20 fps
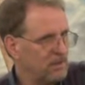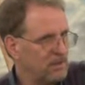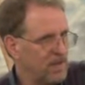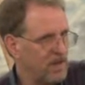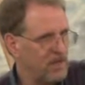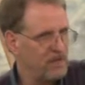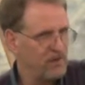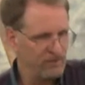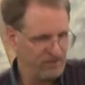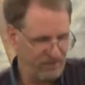
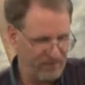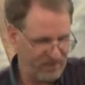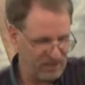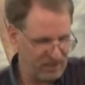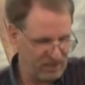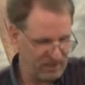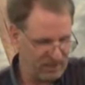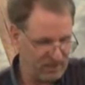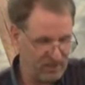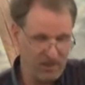Are you
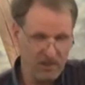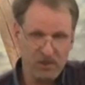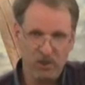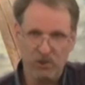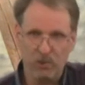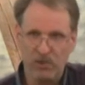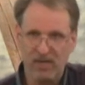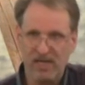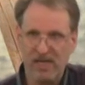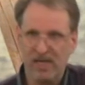vigilant in
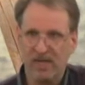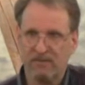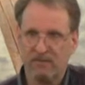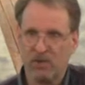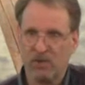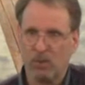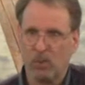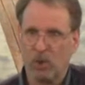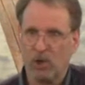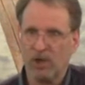your reading of
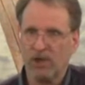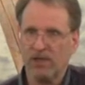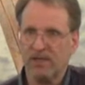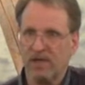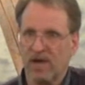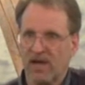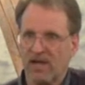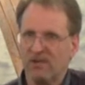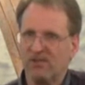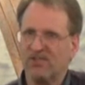your word?
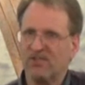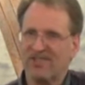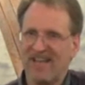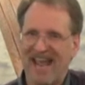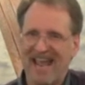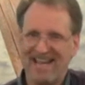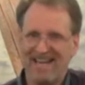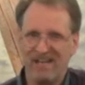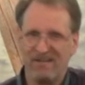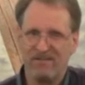Are you
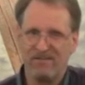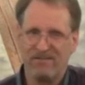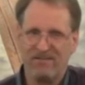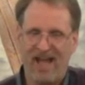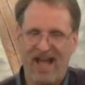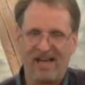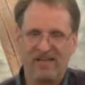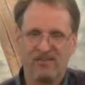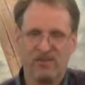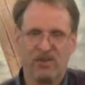standing
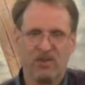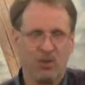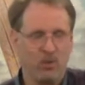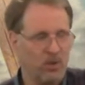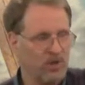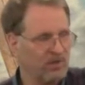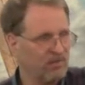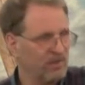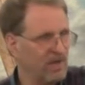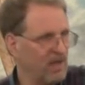fast on the
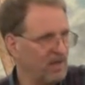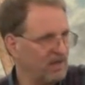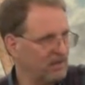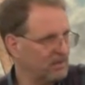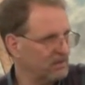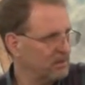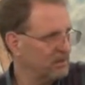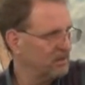word of God?